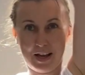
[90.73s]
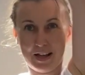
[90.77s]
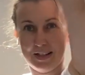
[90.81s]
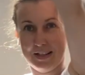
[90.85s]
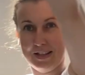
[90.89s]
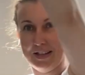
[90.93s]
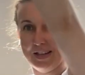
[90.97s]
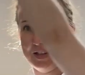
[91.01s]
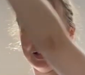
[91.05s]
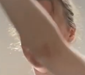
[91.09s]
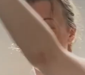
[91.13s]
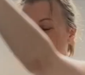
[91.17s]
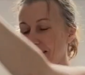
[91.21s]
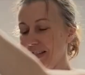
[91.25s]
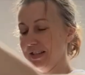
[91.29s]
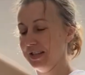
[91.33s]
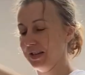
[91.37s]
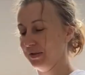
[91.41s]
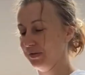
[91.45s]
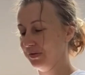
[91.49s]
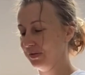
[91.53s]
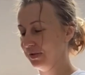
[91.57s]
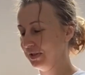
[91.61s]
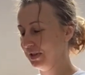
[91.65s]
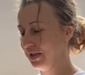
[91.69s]
and take it to
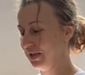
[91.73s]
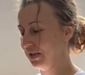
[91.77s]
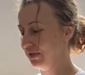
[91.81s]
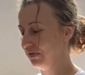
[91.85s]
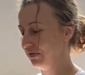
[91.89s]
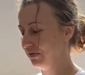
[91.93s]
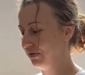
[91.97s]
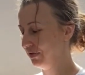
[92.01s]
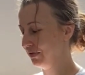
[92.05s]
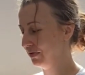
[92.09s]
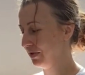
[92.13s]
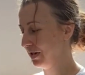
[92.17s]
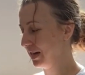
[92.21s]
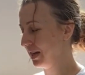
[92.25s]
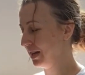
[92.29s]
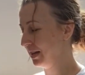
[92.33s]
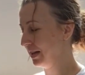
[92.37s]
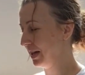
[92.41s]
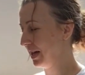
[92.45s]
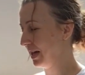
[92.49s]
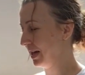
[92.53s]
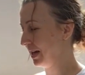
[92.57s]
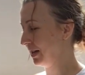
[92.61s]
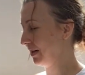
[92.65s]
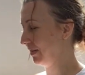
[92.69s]
the outside of the right
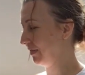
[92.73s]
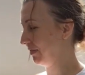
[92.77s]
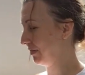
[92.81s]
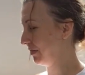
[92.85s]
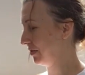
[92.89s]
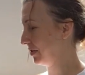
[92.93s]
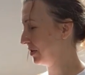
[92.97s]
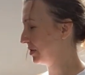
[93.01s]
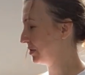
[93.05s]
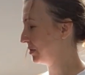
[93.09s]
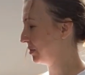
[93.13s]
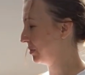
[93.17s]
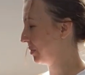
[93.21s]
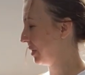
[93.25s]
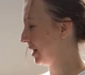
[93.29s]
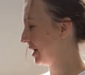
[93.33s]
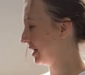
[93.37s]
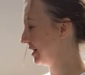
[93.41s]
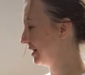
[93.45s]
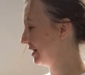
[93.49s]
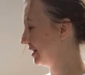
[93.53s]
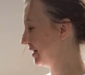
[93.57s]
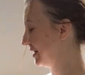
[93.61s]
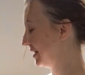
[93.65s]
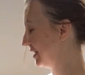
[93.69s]
leg for a
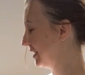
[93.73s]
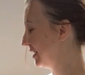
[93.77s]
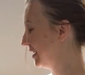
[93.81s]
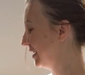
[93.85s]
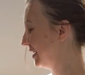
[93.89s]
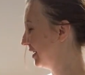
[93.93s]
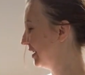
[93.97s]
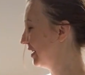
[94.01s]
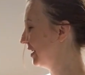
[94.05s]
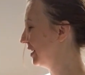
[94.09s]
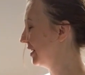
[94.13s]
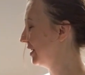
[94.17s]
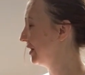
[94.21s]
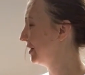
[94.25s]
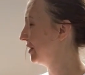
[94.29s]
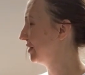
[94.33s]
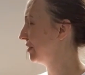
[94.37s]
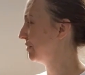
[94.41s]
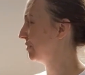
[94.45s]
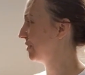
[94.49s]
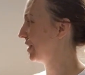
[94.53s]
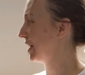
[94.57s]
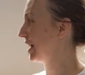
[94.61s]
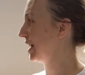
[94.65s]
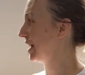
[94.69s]
twist.
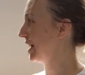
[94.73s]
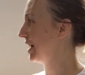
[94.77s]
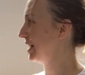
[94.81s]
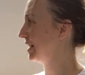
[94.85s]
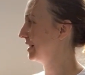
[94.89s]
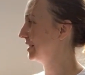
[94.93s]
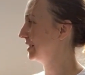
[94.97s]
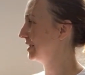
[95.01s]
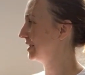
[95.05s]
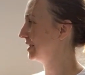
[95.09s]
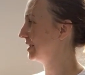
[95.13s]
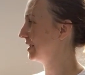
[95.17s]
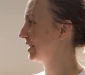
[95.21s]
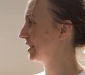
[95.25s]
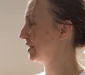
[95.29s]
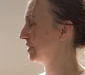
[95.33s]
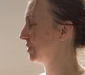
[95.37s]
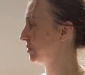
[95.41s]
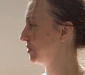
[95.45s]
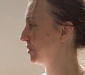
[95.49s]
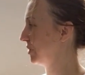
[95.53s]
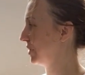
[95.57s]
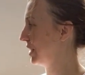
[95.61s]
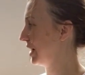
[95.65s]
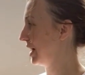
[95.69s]
The right hand
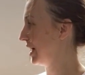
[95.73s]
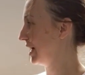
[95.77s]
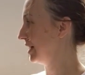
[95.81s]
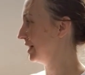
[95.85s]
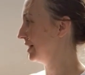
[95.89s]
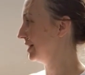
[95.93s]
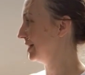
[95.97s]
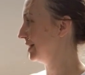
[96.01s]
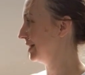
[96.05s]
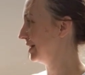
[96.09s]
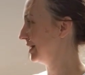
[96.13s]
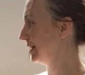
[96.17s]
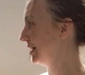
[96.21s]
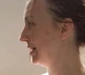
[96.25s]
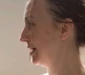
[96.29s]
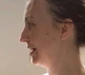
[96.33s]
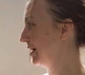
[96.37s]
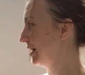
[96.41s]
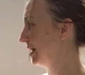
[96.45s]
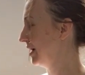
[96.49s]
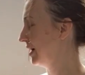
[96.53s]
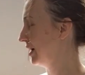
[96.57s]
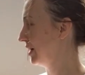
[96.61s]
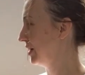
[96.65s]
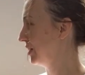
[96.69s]
stays where it is.
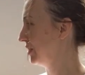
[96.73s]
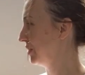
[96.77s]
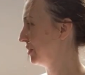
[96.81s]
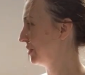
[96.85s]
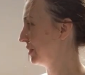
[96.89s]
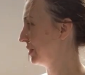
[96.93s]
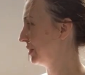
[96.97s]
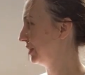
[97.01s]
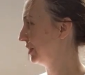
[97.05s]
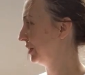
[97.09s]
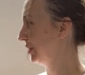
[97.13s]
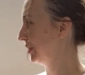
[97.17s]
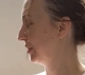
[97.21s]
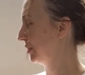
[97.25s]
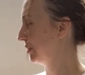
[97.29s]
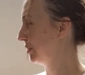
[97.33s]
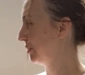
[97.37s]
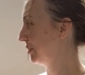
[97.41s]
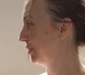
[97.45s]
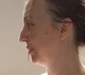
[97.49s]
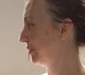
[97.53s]
You can look